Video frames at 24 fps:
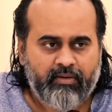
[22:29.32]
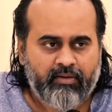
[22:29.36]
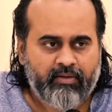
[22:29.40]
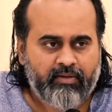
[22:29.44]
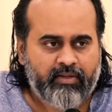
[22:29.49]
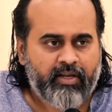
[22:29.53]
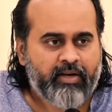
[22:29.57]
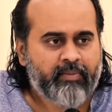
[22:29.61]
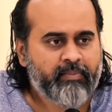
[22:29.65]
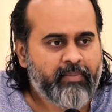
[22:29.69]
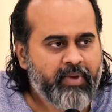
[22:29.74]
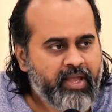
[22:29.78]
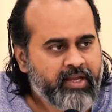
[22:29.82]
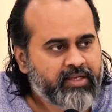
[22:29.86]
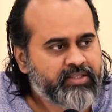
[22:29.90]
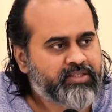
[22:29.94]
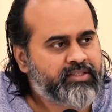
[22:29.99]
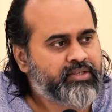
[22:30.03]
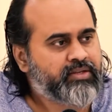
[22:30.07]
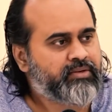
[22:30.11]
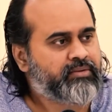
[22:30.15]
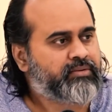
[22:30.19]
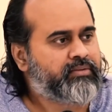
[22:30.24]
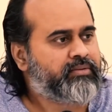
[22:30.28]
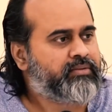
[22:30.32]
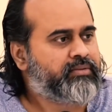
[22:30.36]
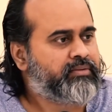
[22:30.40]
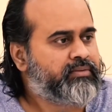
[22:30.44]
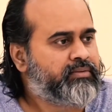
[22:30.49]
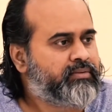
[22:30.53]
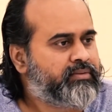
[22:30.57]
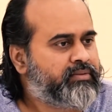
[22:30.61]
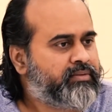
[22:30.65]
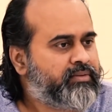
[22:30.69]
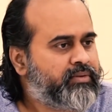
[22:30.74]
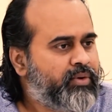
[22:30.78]
that makes you
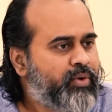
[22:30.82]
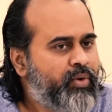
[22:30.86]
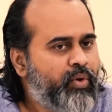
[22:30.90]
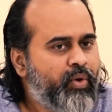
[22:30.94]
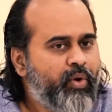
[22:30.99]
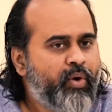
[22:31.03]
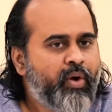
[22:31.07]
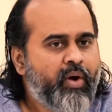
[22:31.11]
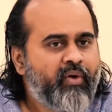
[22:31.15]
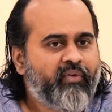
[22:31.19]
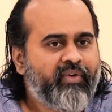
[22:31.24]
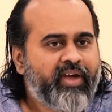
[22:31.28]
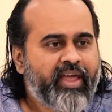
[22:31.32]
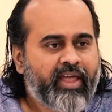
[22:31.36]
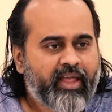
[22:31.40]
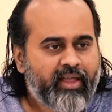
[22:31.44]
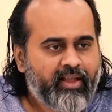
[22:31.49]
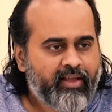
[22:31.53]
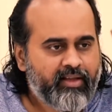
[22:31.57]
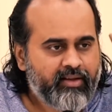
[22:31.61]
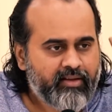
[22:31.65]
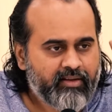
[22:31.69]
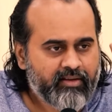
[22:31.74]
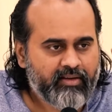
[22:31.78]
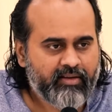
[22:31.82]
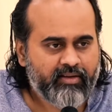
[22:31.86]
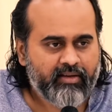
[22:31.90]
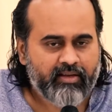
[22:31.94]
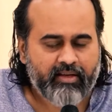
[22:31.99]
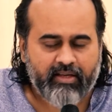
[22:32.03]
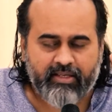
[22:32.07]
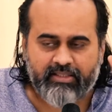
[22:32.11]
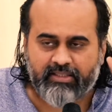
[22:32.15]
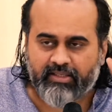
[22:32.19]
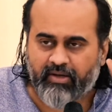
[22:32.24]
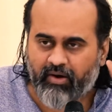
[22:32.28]
go away
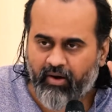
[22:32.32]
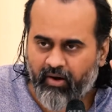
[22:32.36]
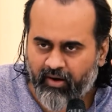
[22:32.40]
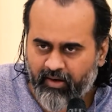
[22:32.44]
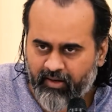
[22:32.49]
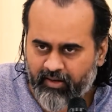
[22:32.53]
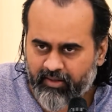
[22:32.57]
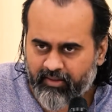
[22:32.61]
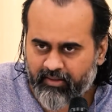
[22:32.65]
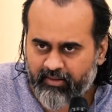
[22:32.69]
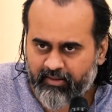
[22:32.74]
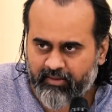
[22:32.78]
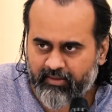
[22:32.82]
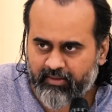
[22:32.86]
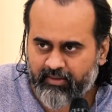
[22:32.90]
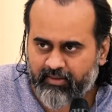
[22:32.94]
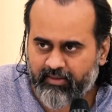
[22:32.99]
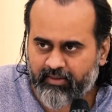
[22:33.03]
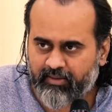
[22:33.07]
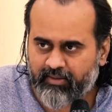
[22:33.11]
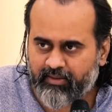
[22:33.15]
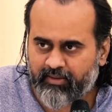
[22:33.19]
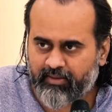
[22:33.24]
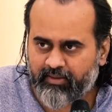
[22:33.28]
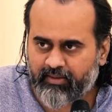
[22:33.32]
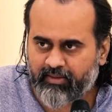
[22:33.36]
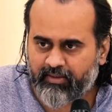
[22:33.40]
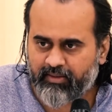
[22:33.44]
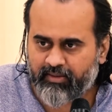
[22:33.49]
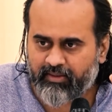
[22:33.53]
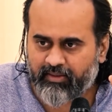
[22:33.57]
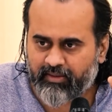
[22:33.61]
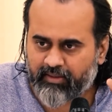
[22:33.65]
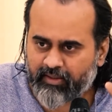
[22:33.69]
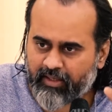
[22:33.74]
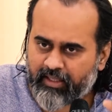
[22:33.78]
is called
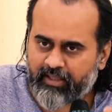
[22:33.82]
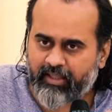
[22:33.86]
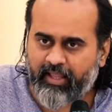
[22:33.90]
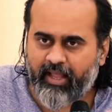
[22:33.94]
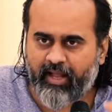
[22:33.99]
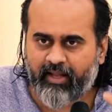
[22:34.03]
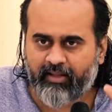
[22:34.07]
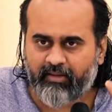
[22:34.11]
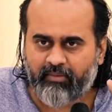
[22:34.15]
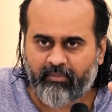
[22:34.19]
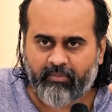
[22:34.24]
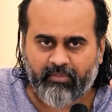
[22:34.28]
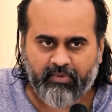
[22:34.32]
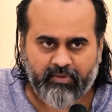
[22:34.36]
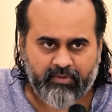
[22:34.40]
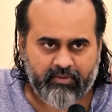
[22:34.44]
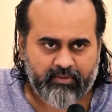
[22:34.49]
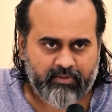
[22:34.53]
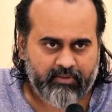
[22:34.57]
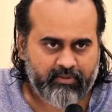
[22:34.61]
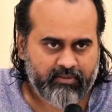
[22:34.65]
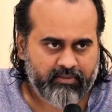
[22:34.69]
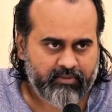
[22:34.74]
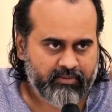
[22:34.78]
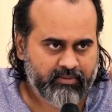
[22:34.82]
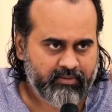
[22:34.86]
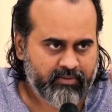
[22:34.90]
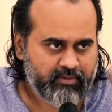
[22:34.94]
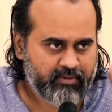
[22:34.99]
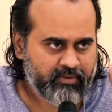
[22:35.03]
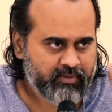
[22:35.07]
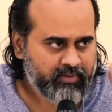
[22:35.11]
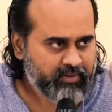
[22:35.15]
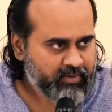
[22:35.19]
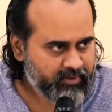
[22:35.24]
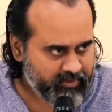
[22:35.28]
adhyatma.
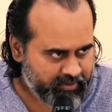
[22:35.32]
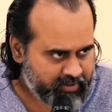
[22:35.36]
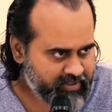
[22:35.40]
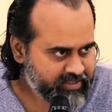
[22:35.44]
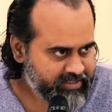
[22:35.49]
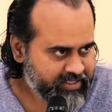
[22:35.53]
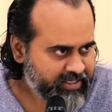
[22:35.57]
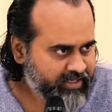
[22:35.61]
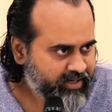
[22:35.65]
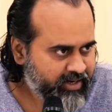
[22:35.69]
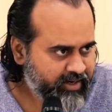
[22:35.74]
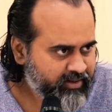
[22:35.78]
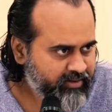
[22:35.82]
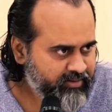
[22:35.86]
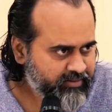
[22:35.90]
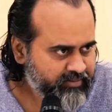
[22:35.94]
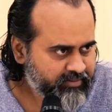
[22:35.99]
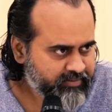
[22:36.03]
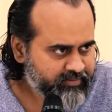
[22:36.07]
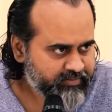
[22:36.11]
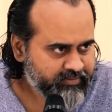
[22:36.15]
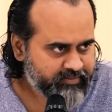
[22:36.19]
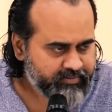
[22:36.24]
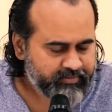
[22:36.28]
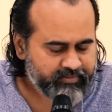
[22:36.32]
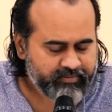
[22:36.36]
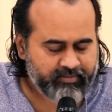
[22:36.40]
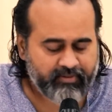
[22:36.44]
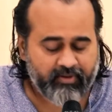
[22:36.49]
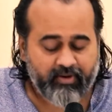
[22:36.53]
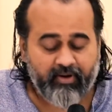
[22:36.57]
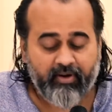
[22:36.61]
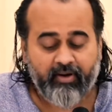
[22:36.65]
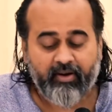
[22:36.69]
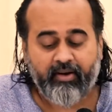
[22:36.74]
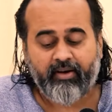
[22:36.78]
Is that clear?
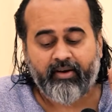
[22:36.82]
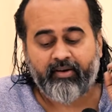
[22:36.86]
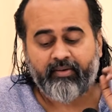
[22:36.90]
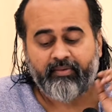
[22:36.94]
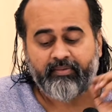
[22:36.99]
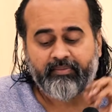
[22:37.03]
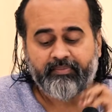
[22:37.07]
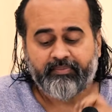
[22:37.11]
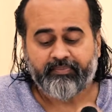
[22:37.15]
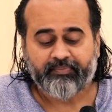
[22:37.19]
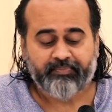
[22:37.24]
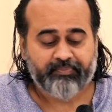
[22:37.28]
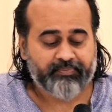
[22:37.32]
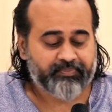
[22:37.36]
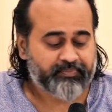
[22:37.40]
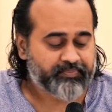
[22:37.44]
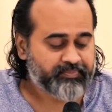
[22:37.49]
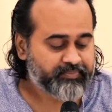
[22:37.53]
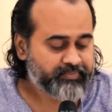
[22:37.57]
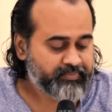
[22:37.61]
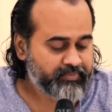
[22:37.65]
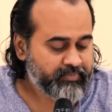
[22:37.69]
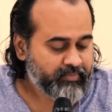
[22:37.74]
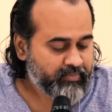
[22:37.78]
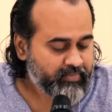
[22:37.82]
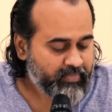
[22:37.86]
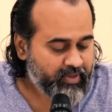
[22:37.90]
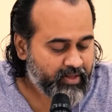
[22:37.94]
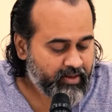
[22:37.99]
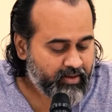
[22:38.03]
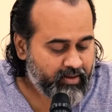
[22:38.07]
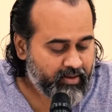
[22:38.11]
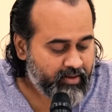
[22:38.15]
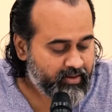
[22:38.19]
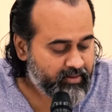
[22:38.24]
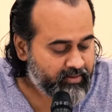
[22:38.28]
All
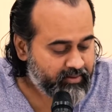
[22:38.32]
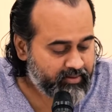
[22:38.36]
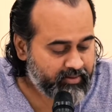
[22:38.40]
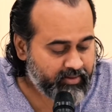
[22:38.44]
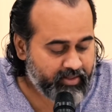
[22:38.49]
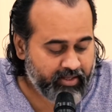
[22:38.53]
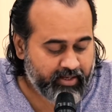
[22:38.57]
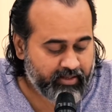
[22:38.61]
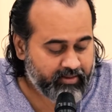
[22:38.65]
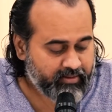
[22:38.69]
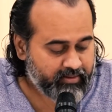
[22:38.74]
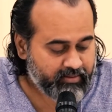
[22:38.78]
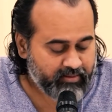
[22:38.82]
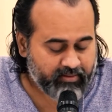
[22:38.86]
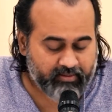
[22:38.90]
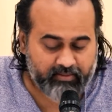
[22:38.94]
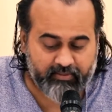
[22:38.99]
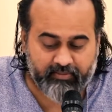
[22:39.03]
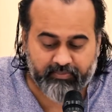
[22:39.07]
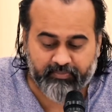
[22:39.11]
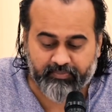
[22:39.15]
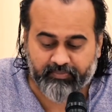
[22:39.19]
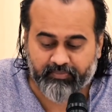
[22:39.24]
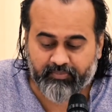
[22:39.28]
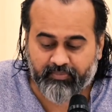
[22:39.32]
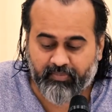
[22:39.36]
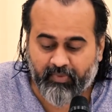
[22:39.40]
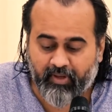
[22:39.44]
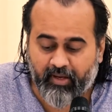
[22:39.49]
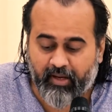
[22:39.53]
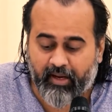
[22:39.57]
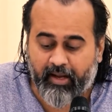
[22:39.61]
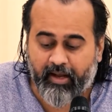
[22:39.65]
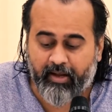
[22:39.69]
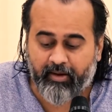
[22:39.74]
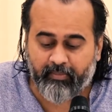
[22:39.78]
right. Then
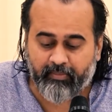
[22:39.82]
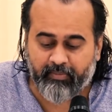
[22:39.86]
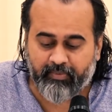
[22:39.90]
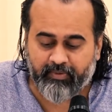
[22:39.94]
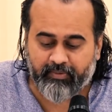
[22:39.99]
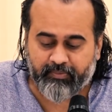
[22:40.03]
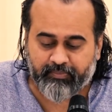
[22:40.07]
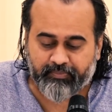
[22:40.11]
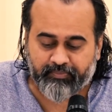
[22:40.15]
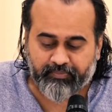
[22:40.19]
karma.